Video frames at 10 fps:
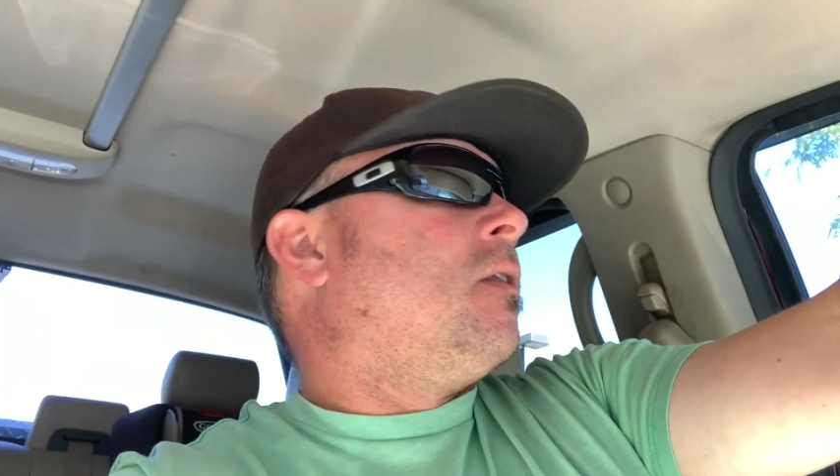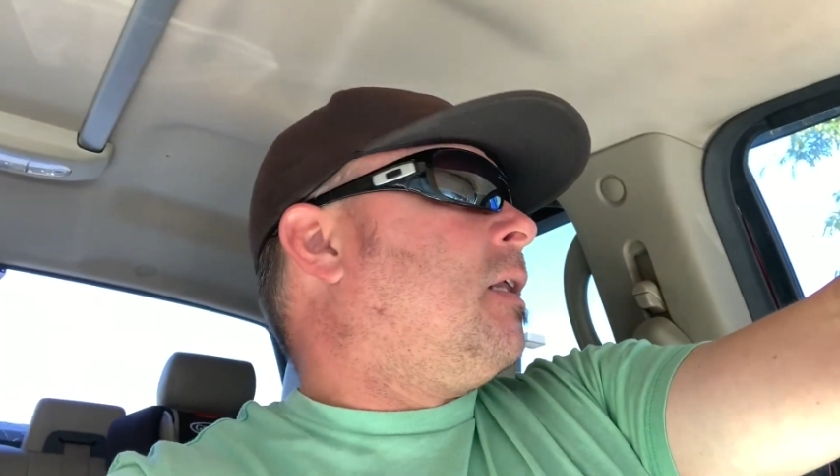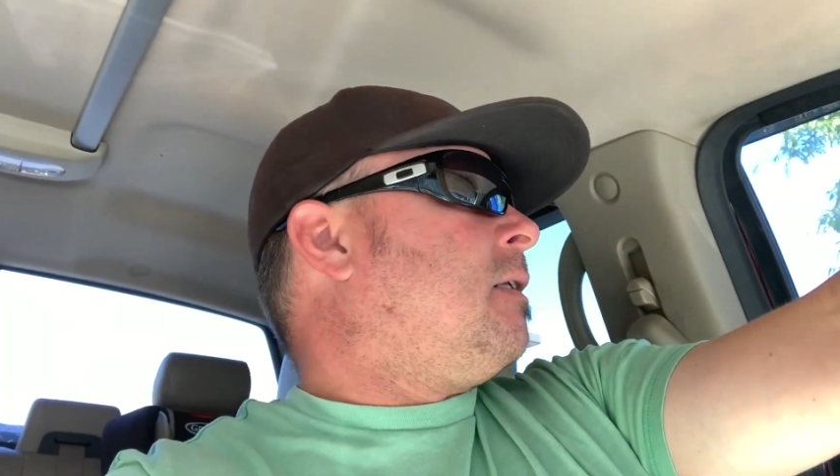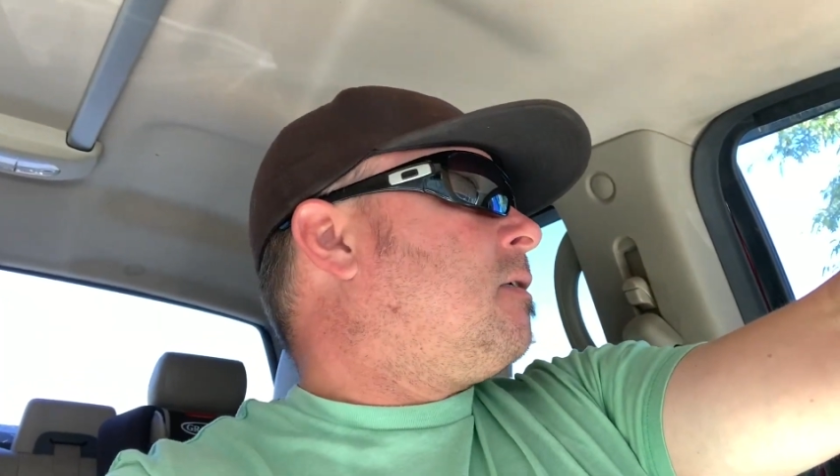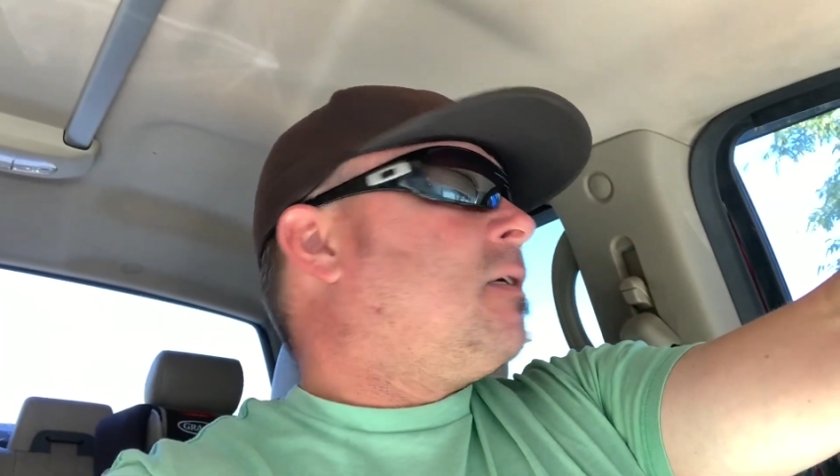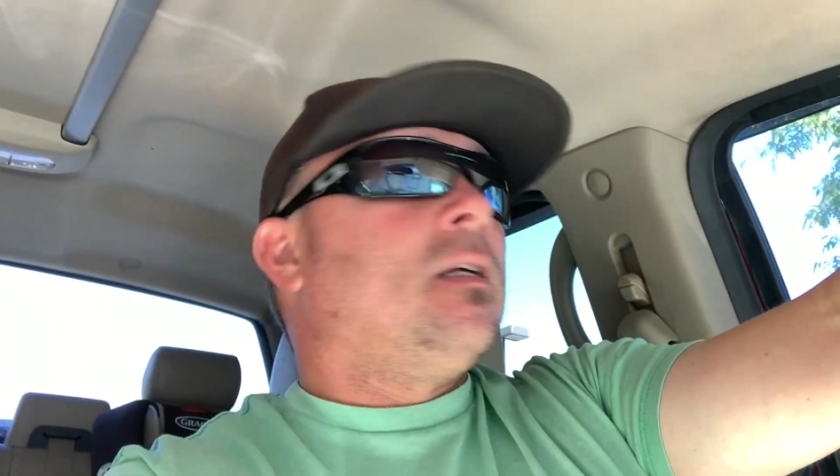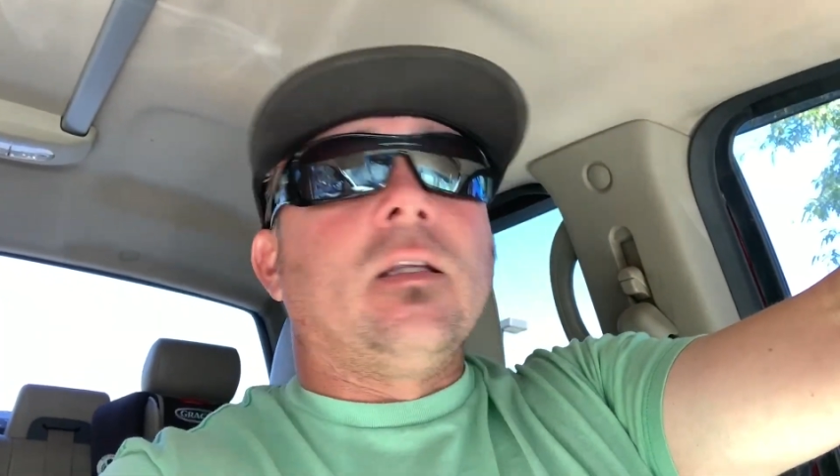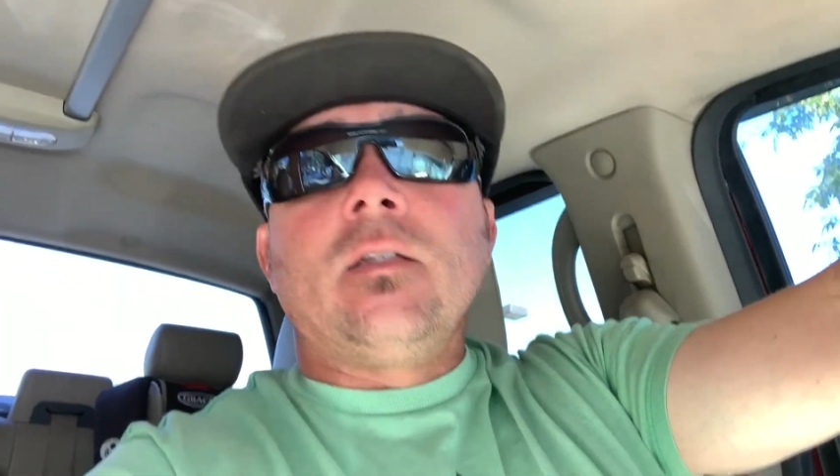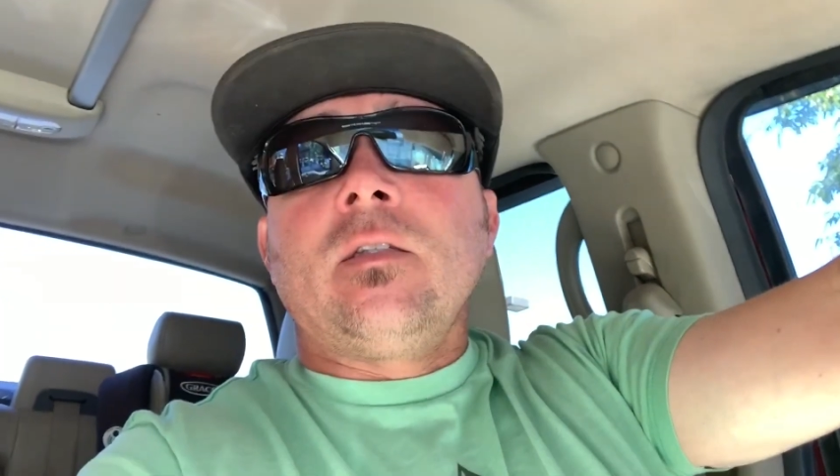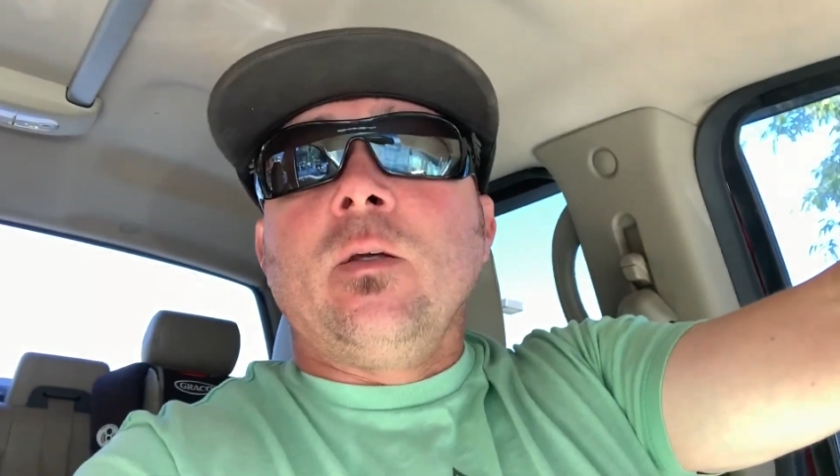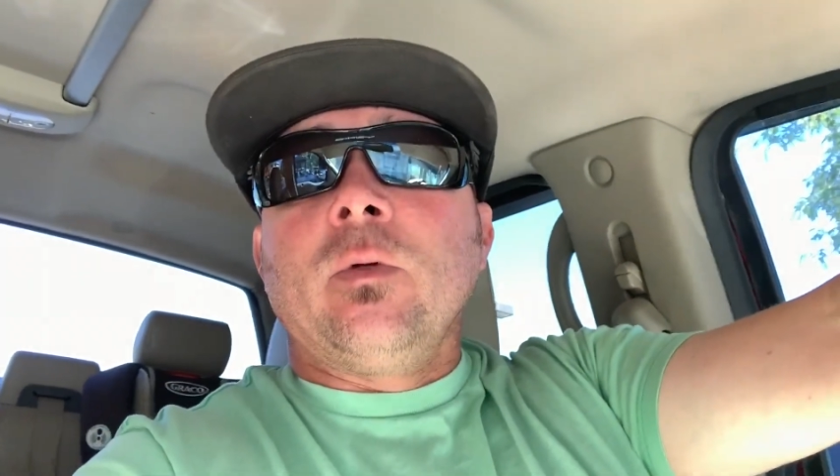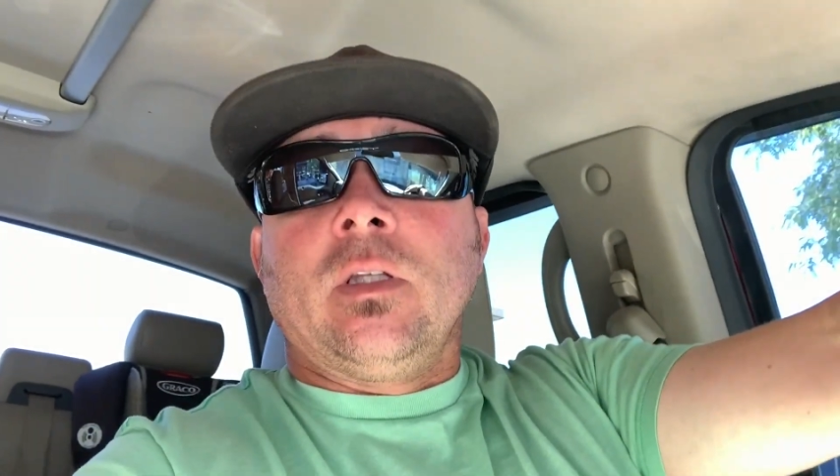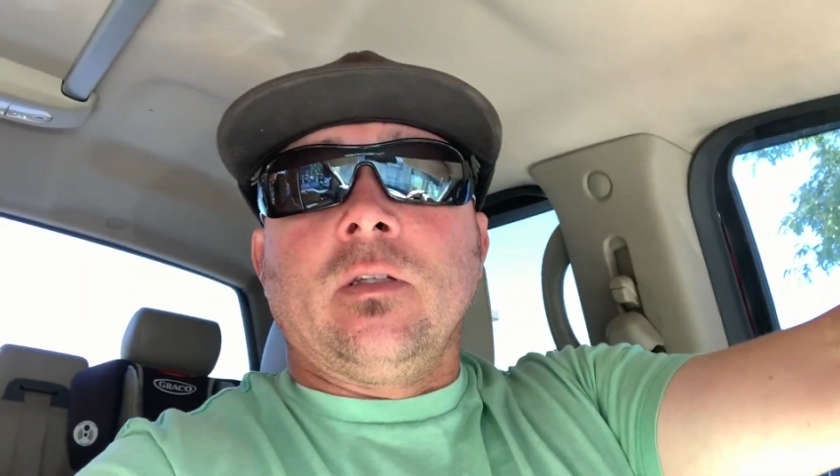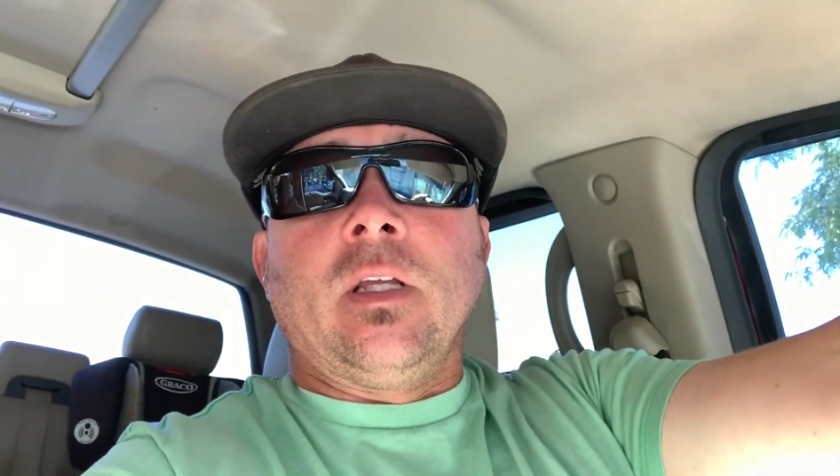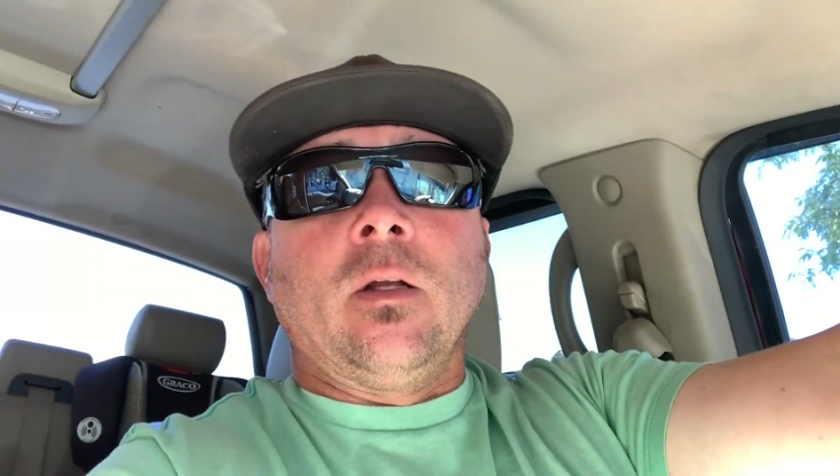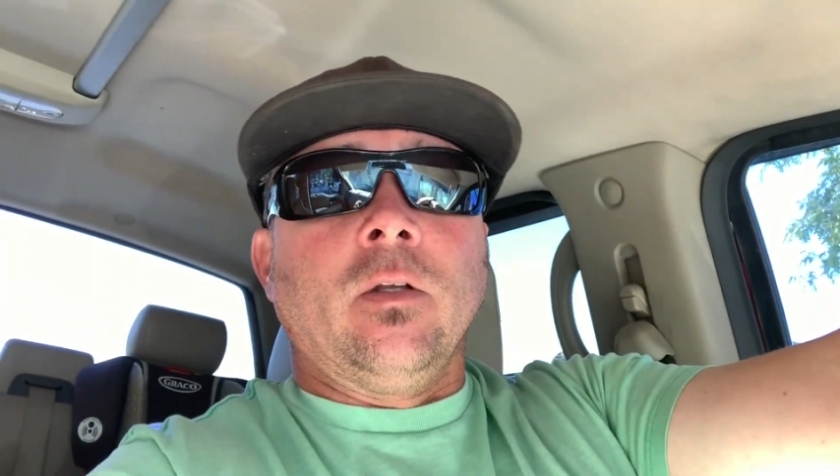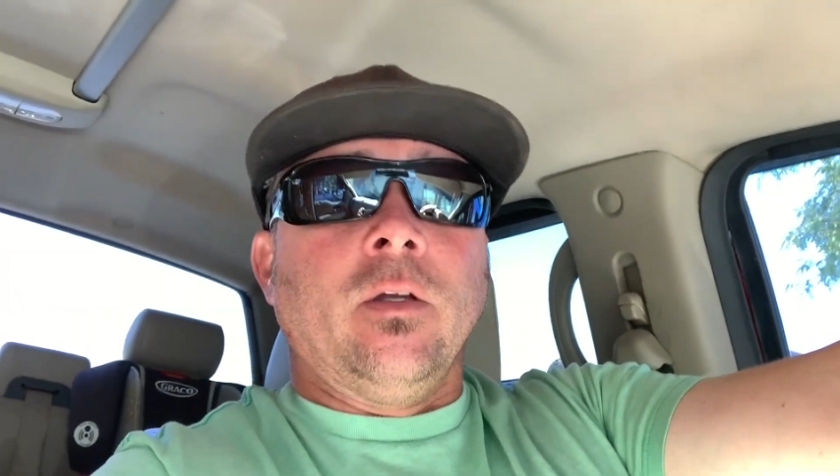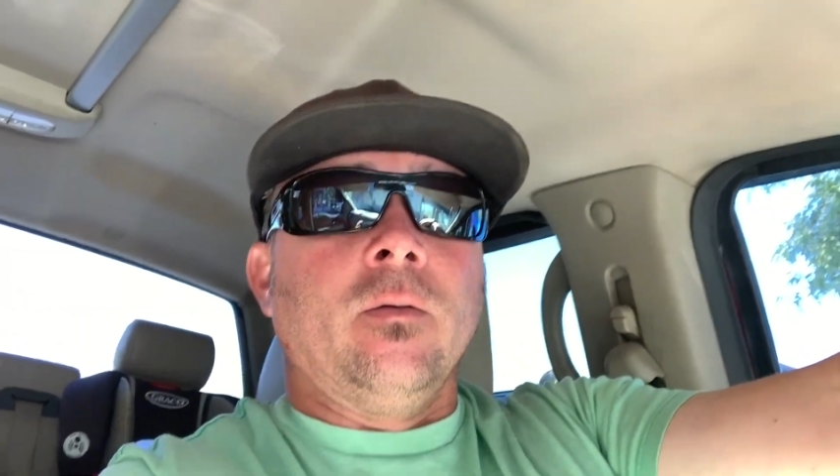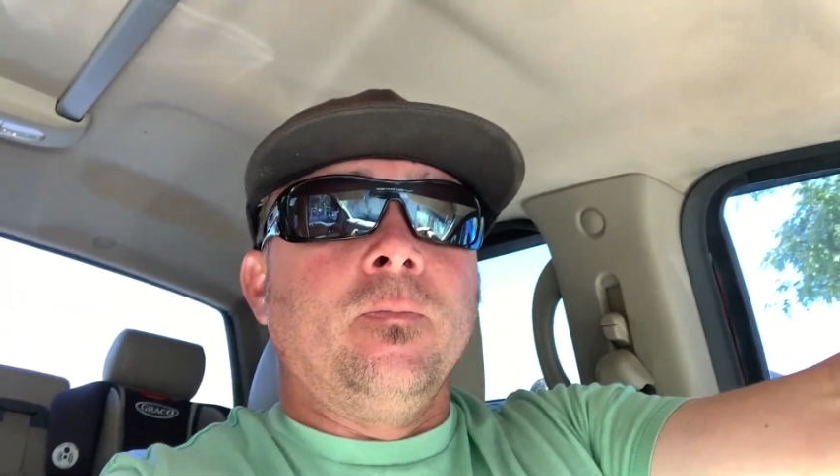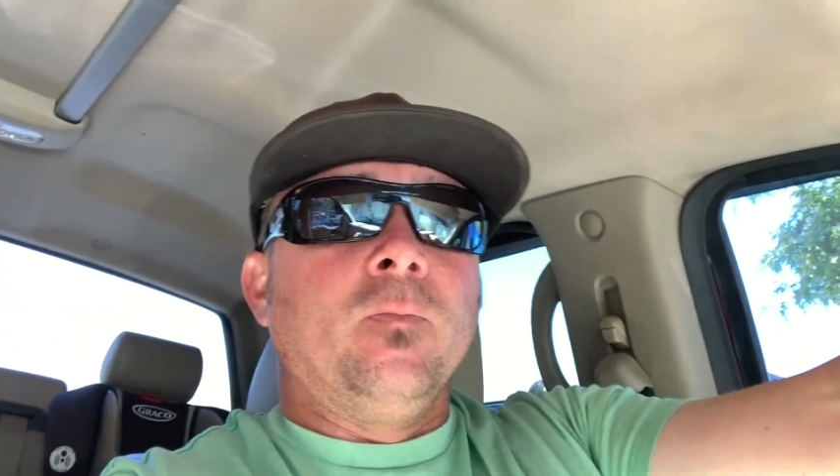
let's uh, let's see what this thing will do.